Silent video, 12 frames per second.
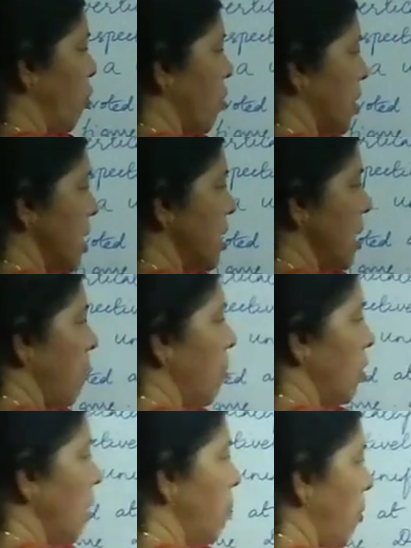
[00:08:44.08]
of forces
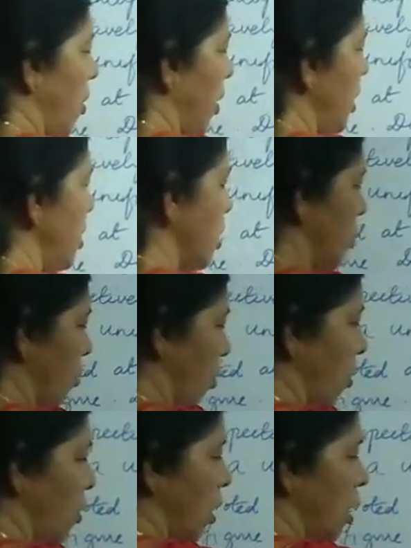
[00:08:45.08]
about the point
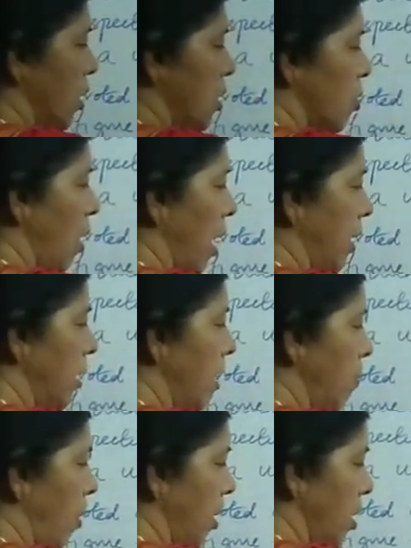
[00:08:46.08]
O. So, at
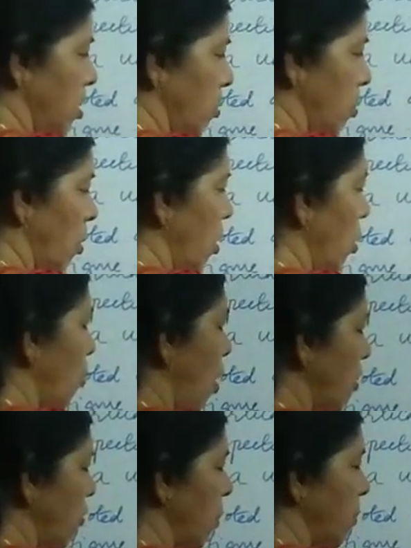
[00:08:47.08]
the point O,
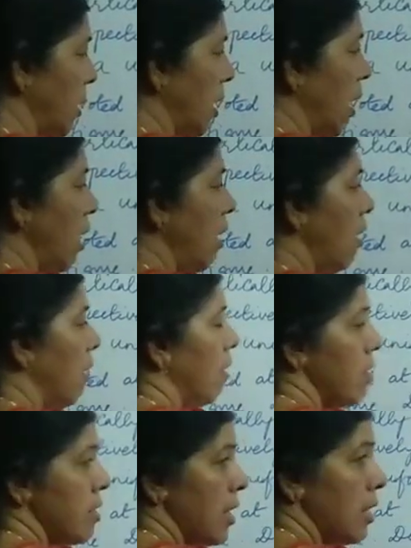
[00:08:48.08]
what will be the
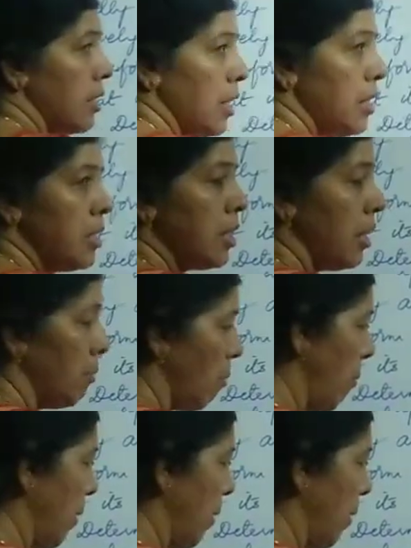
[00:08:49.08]
resultant